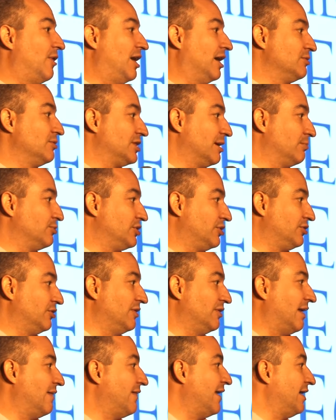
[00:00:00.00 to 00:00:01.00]
and while he was able
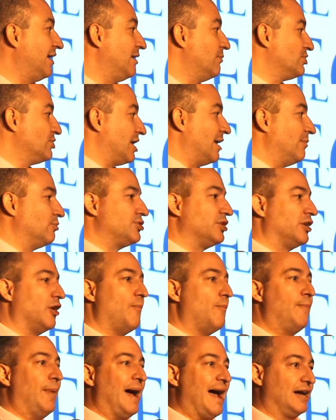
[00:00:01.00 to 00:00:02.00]
to do that, then he was able
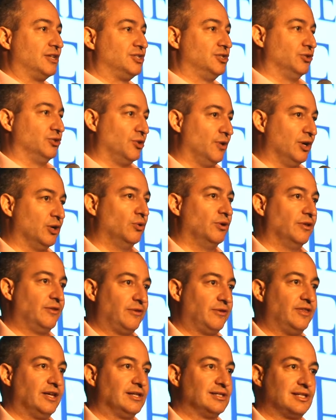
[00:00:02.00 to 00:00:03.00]
to go back to doing
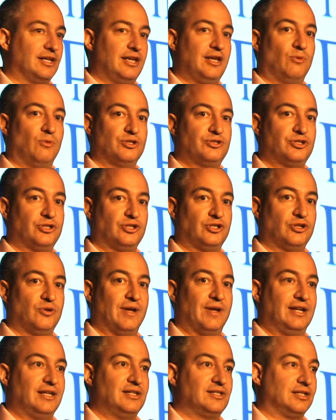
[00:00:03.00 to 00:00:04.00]
all of the things that he wanted
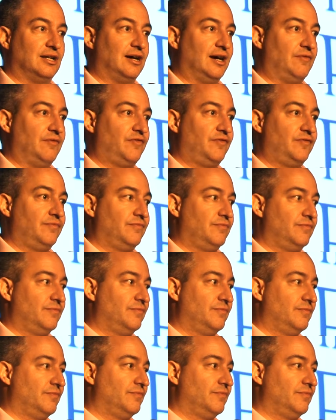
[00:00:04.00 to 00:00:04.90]
to do in his life.